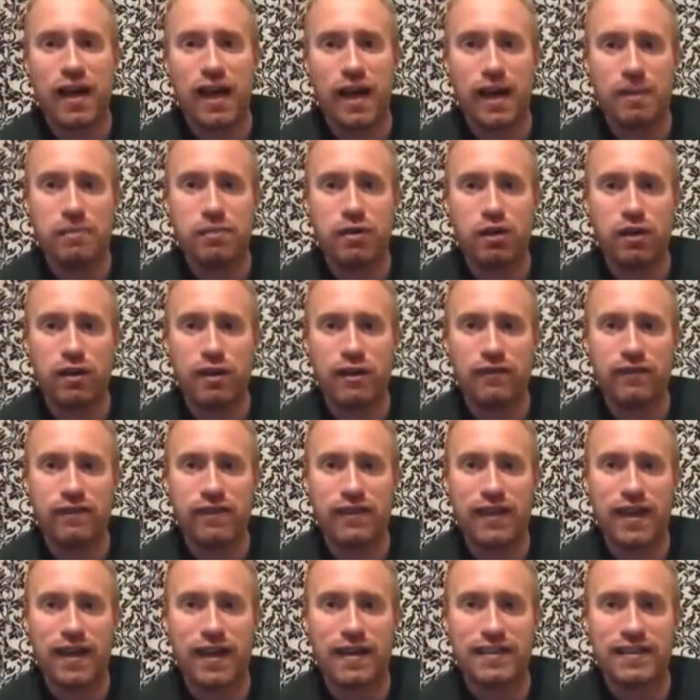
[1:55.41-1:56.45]
absolutely
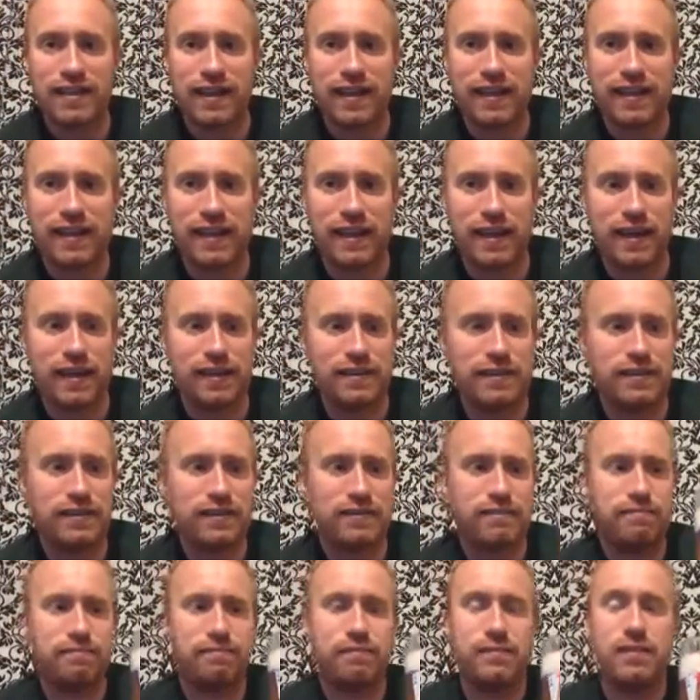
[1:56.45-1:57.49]
fantastic in a glass.
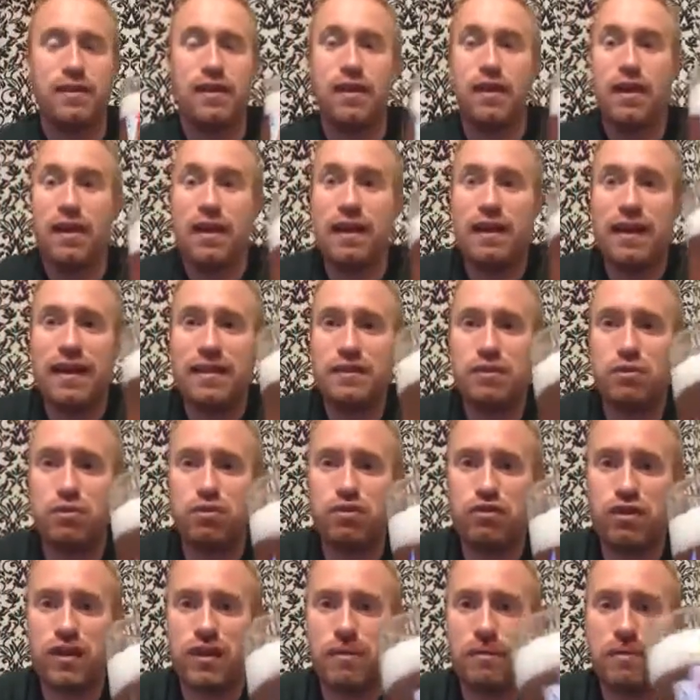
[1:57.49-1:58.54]
Let's go
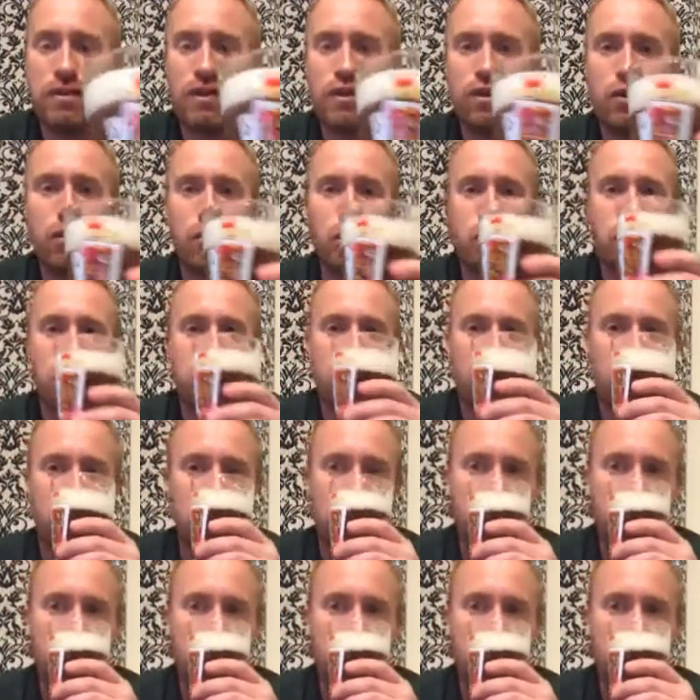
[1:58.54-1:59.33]
straight in with the nose.